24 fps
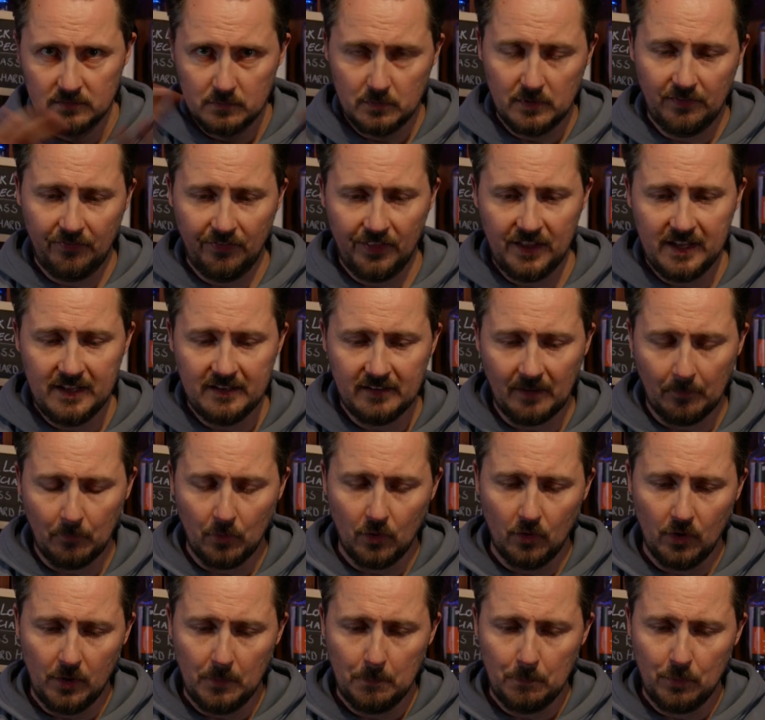with these,
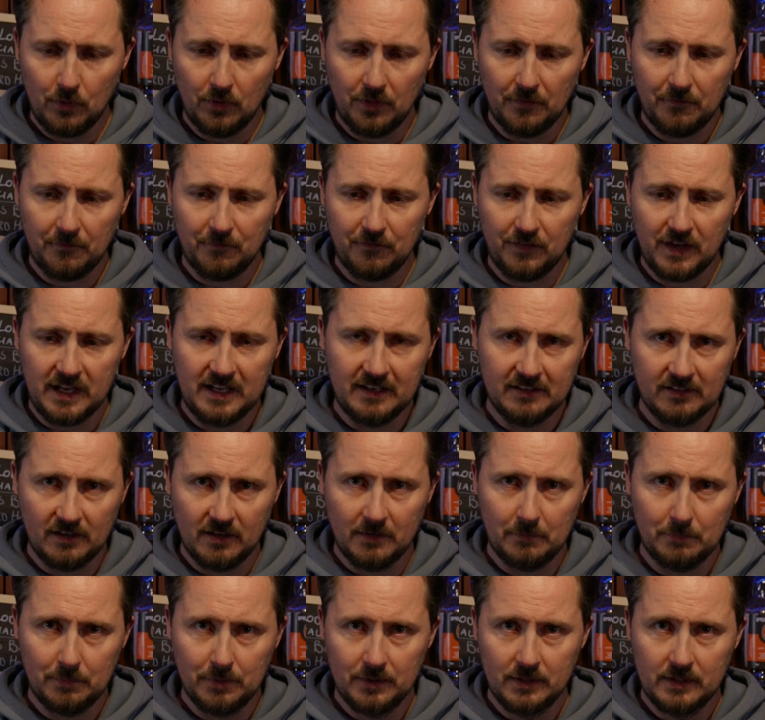I'm going to put the fees
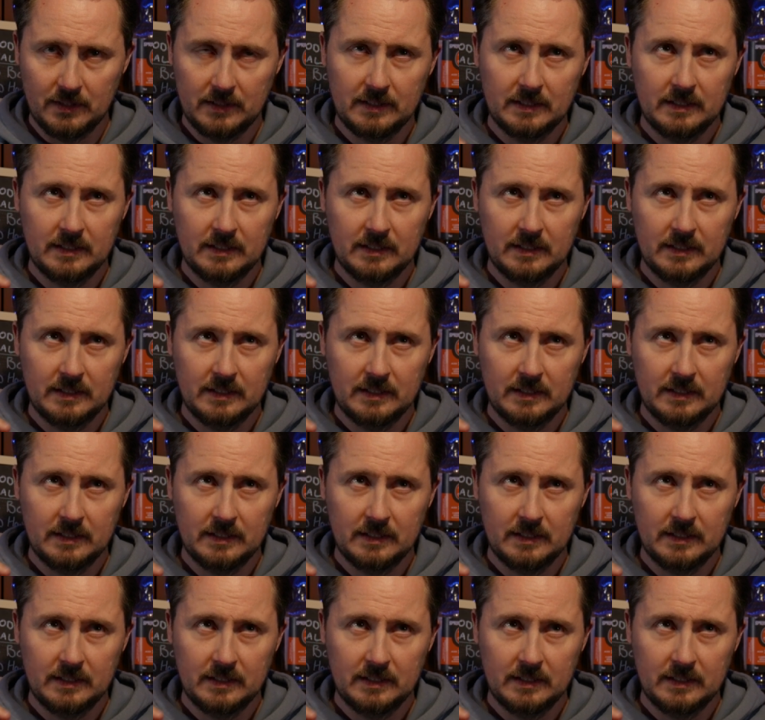up.